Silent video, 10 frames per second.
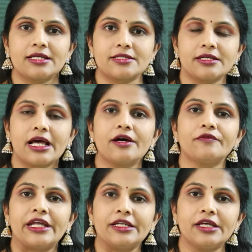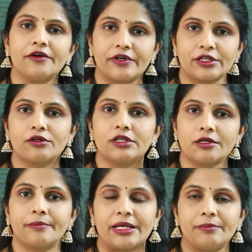Does it have any effect on our
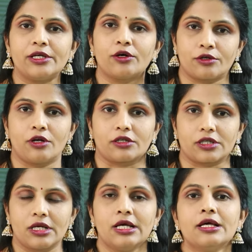baby or not?